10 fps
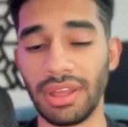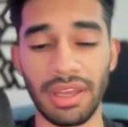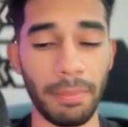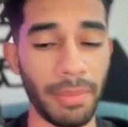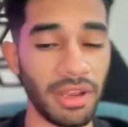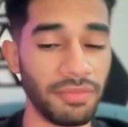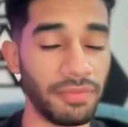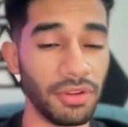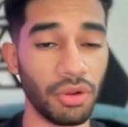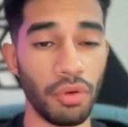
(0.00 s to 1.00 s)
like a
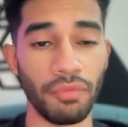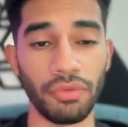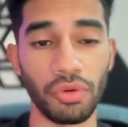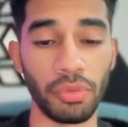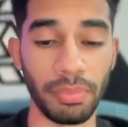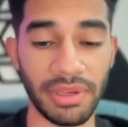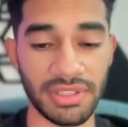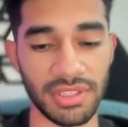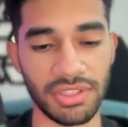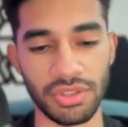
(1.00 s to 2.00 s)
benefit of your business.